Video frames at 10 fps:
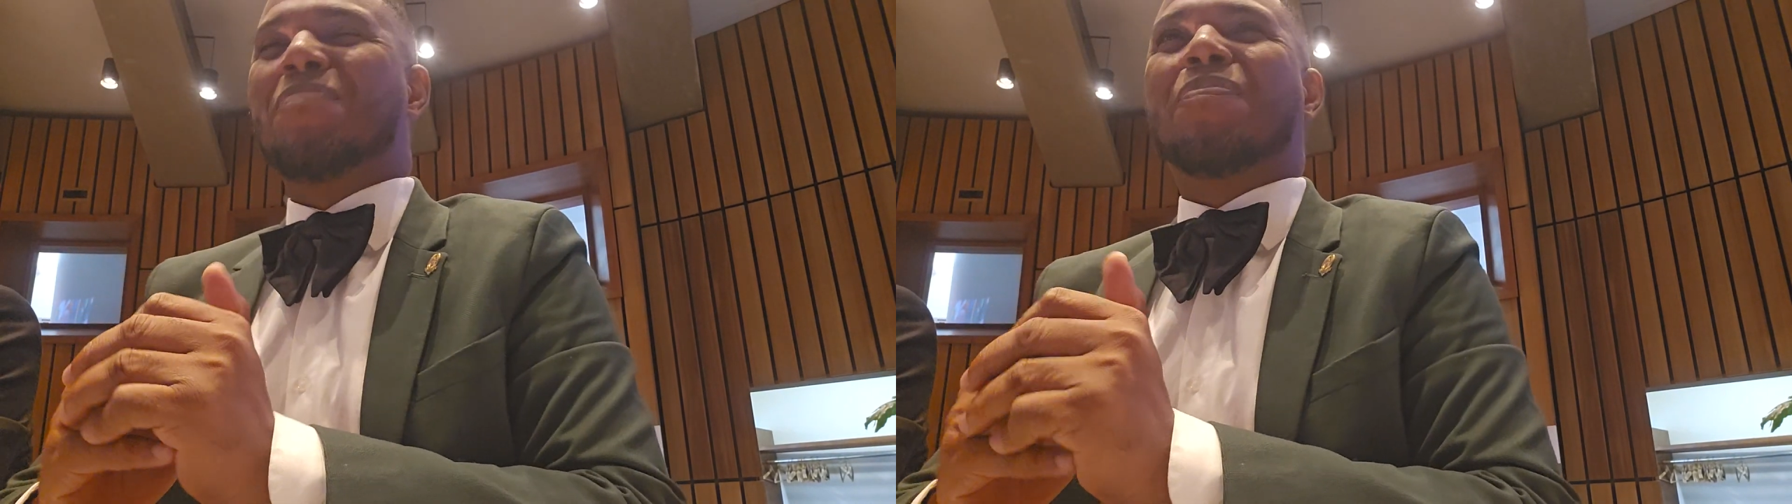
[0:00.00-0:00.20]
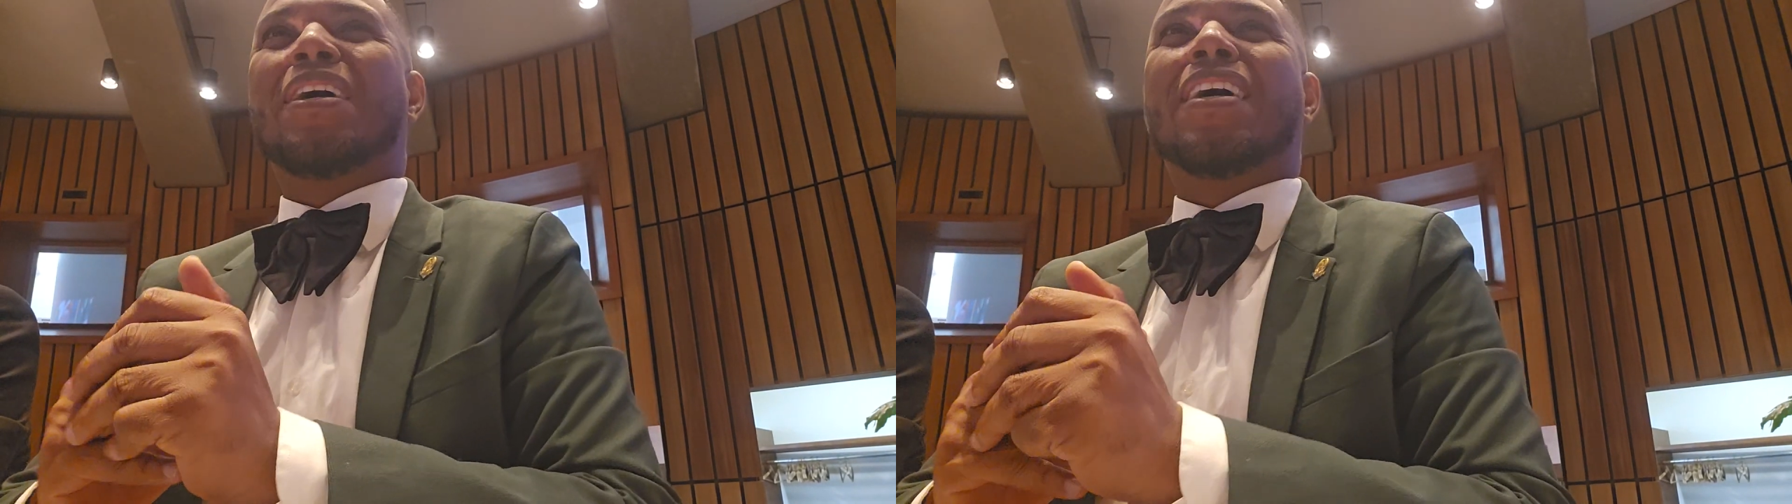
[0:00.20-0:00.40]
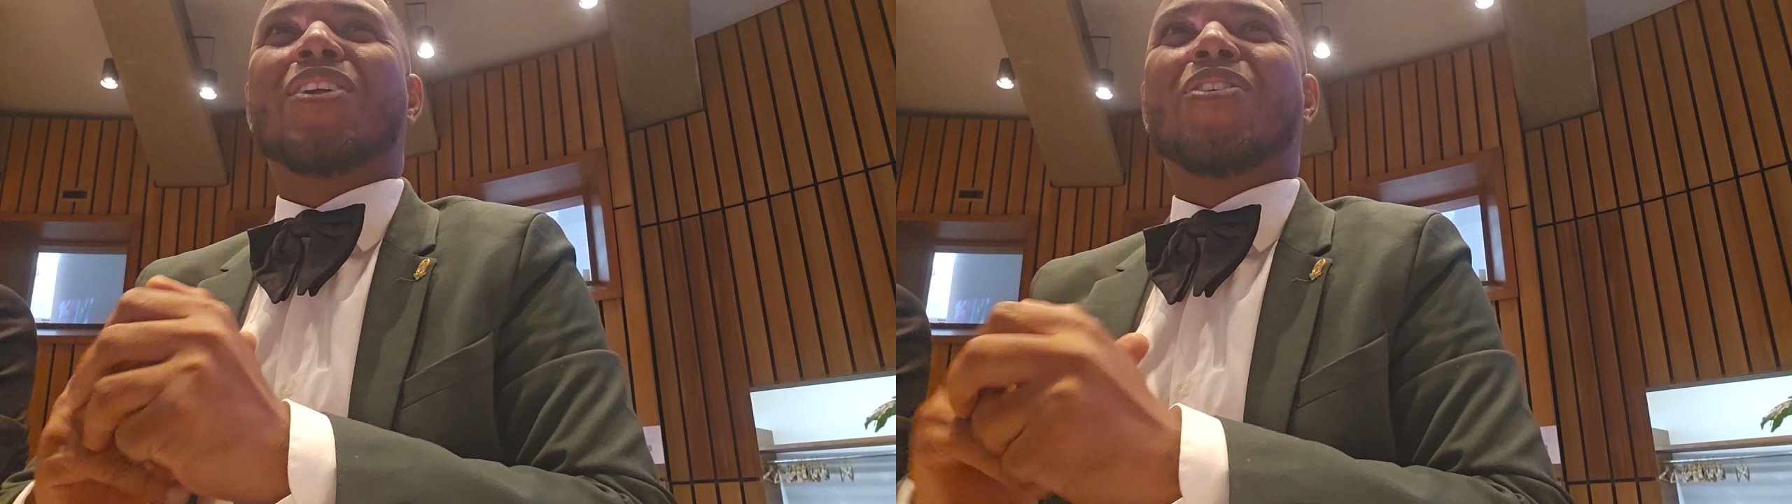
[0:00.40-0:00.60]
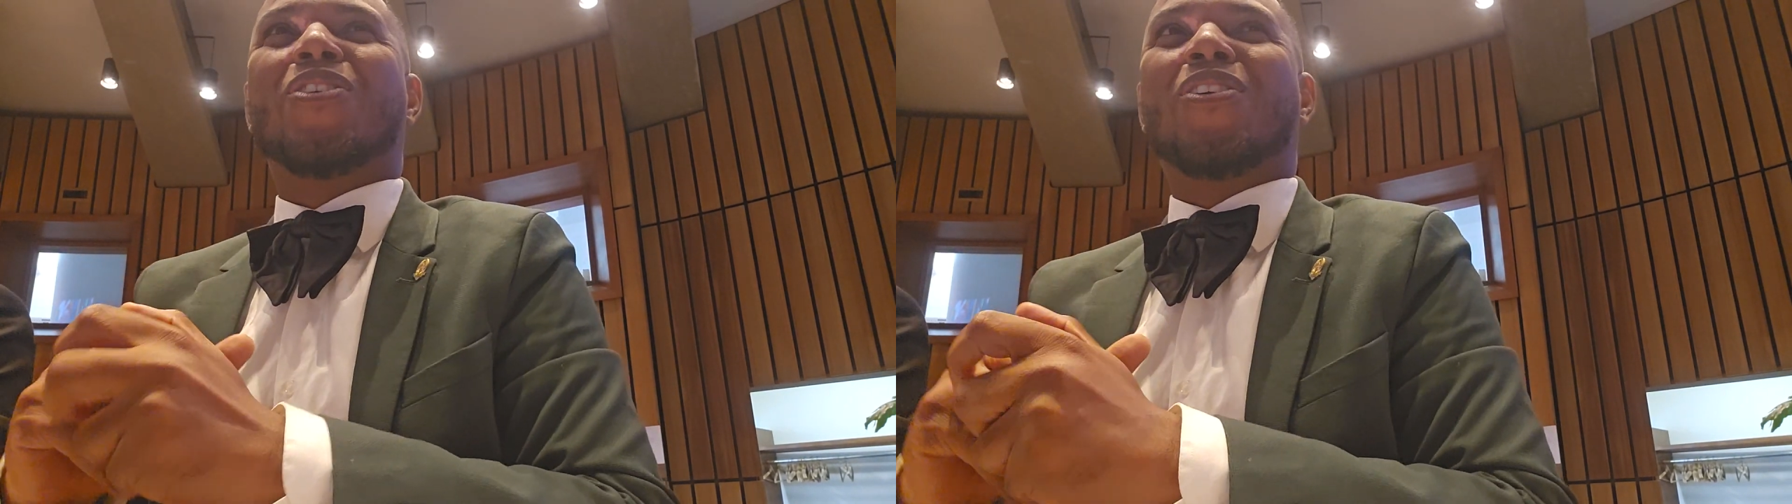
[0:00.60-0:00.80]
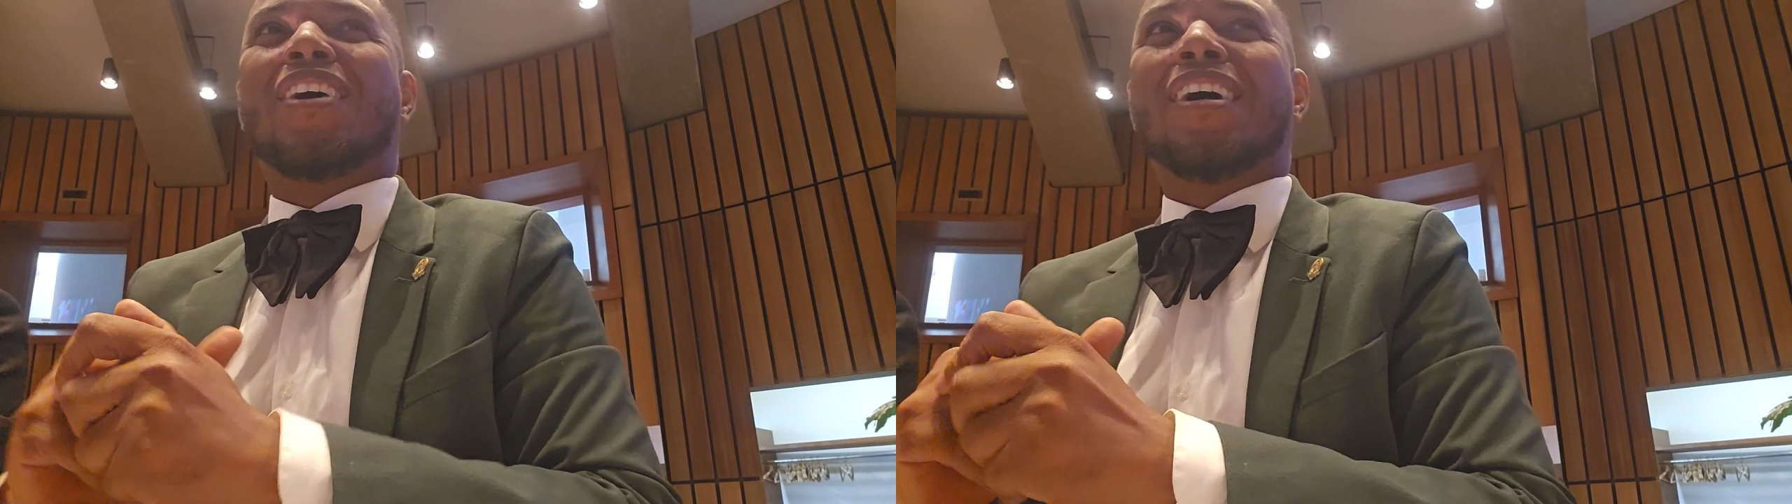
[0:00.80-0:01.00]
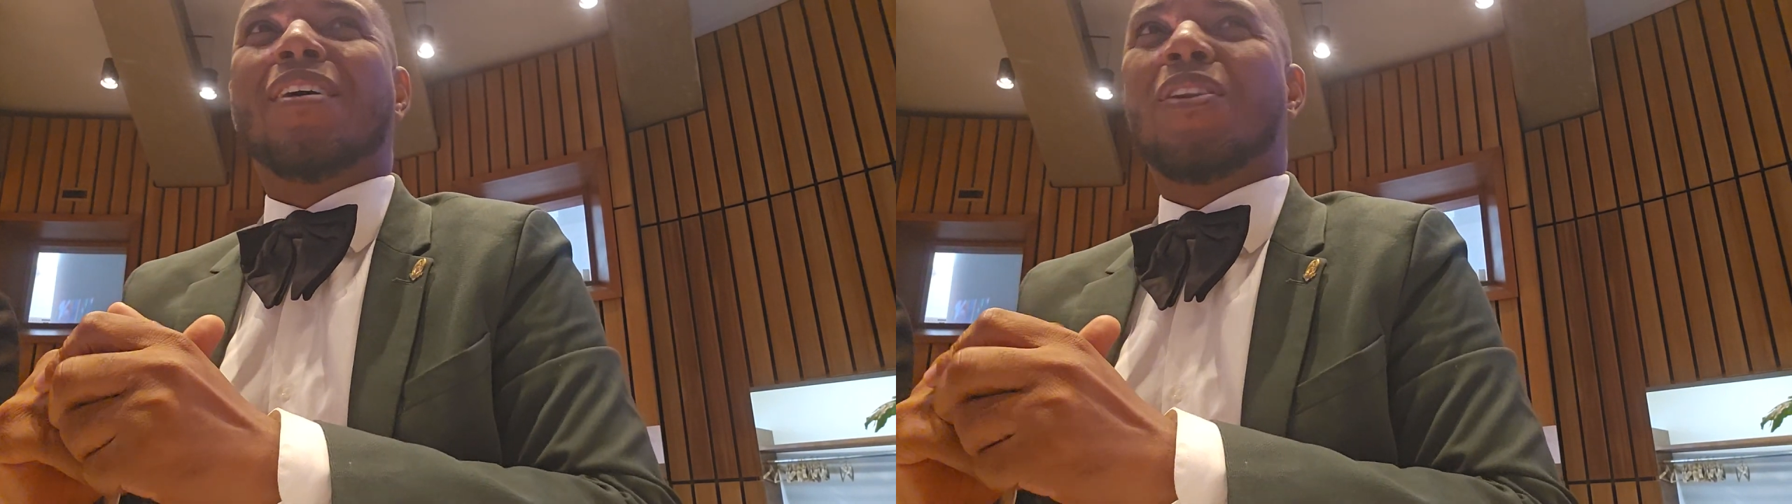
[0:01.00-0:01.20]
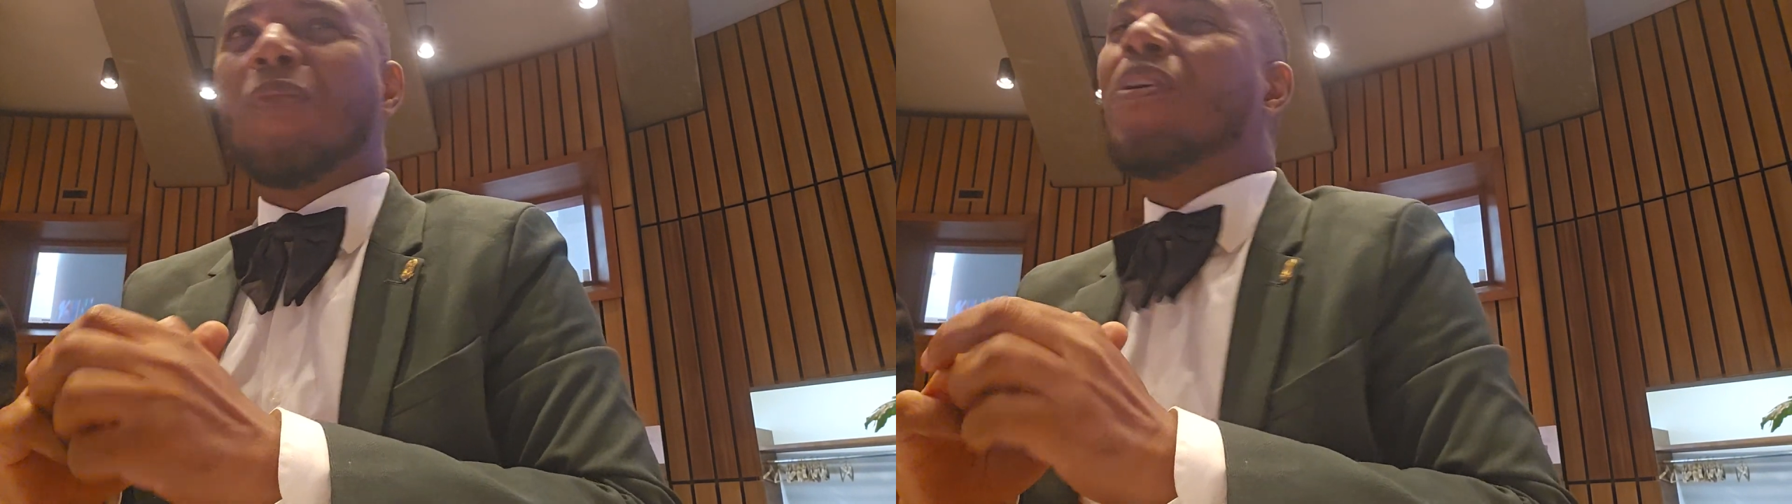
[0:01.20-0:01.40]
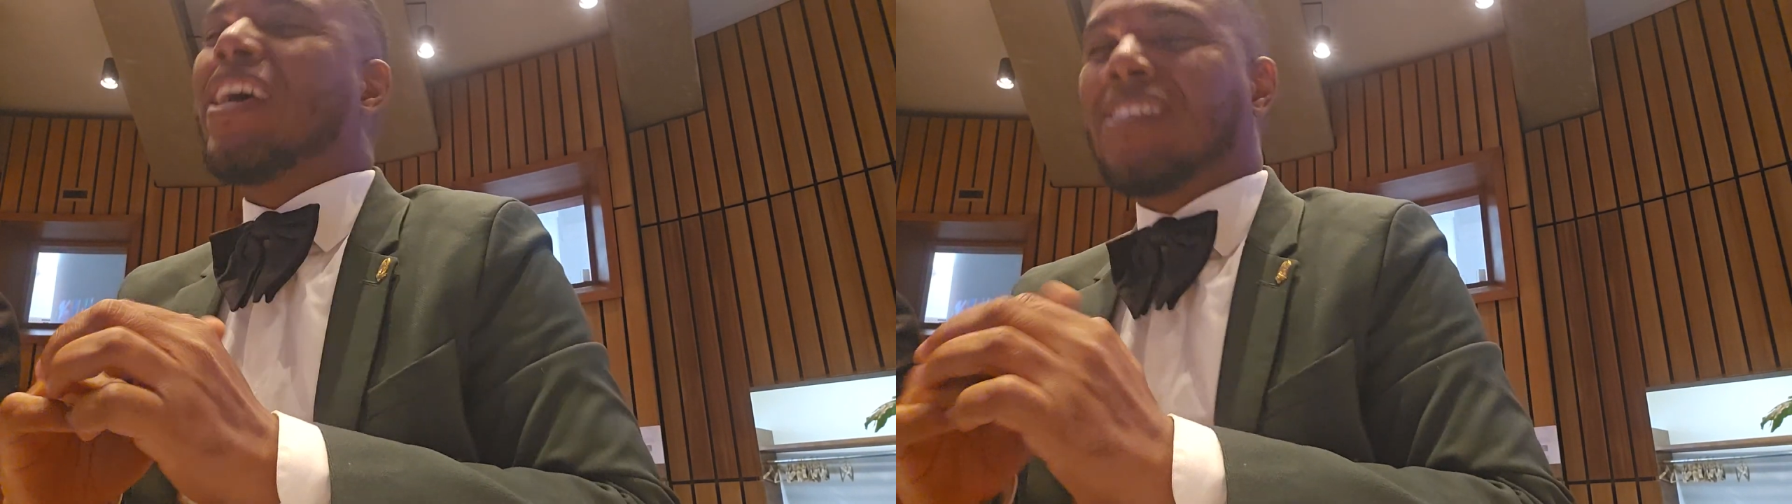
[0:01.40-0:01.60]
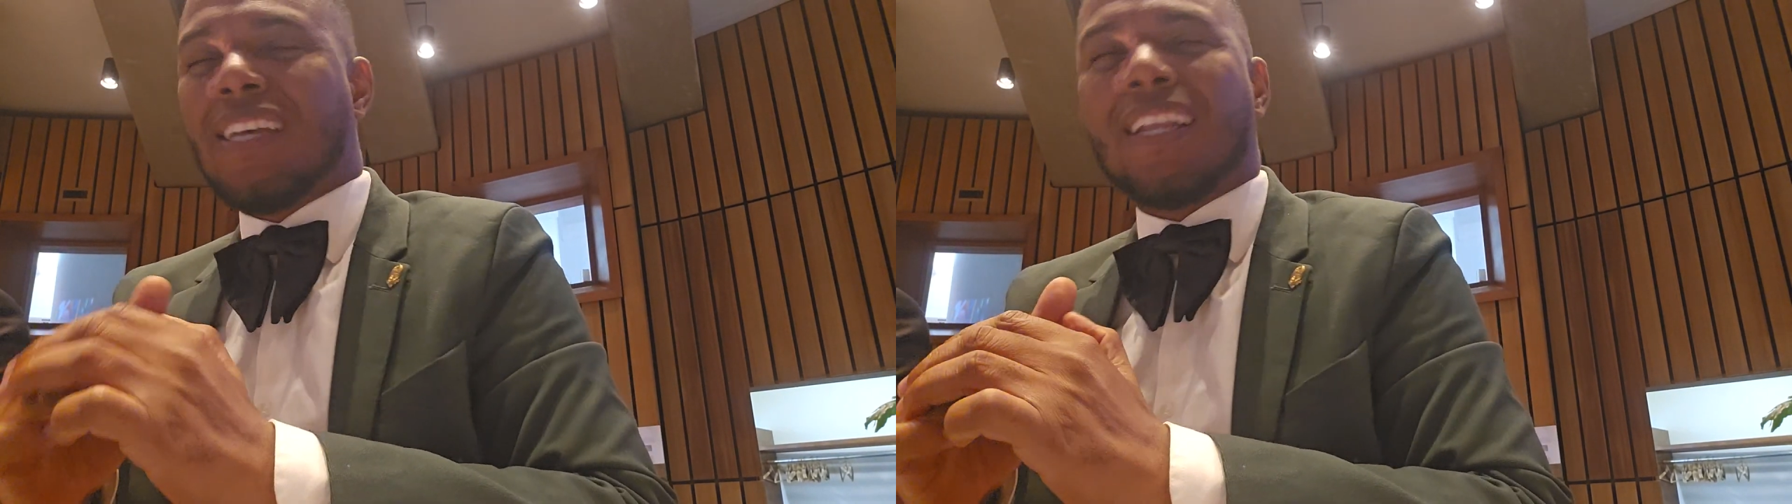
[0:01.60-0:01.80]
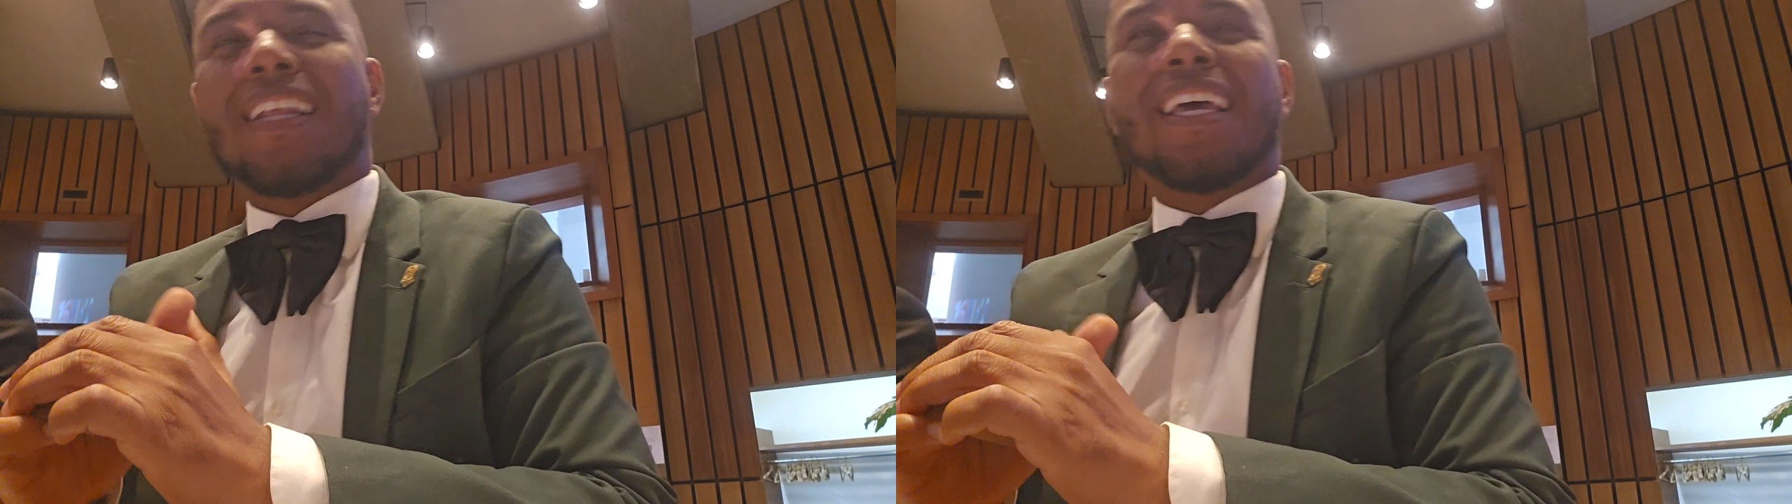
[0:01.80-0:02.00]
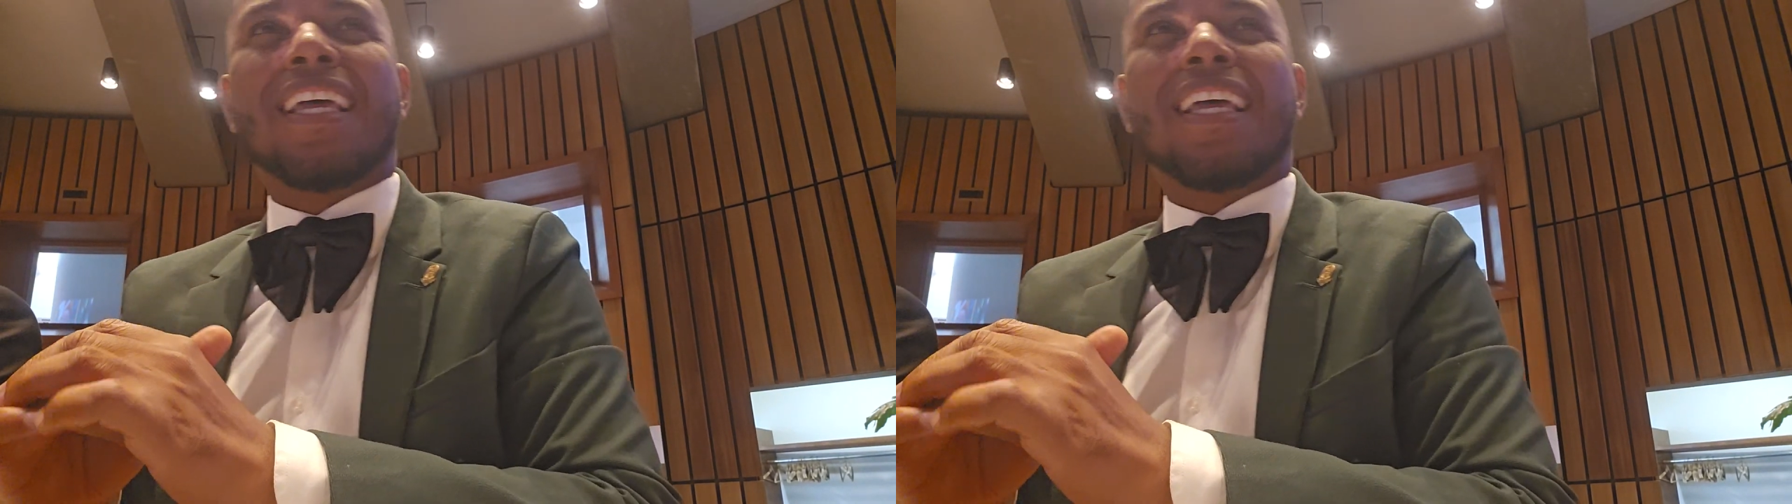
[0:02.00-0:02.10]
pero lo voy a hacer